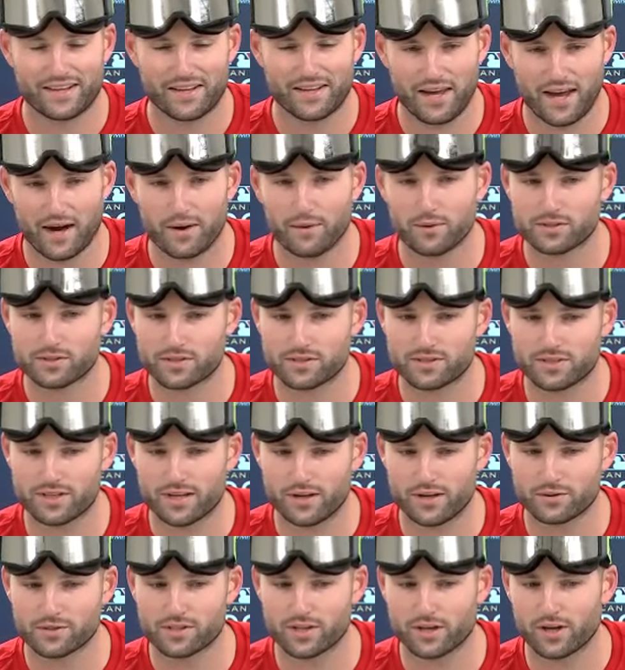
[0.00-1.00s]
Yeah,
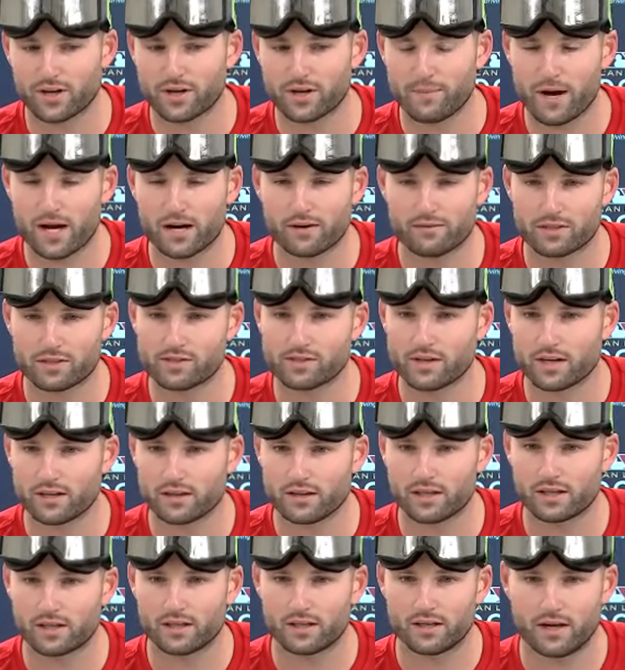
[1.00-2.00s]
it was a good amount of
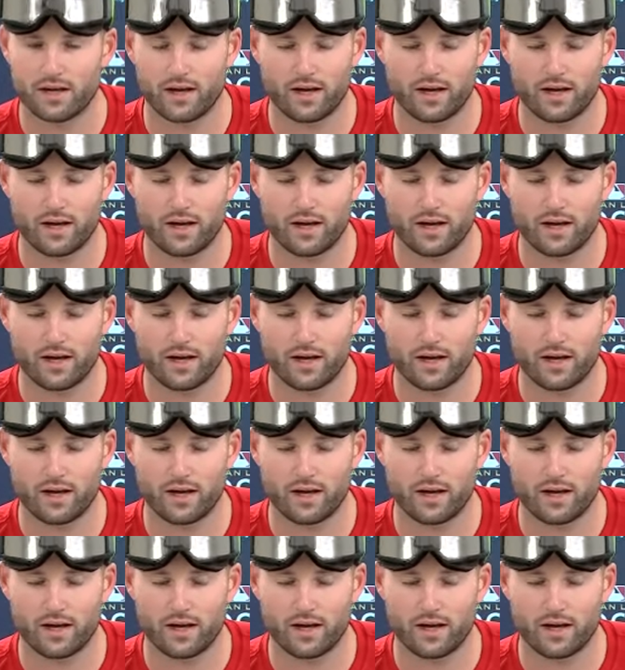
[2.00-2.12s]
adrenaline.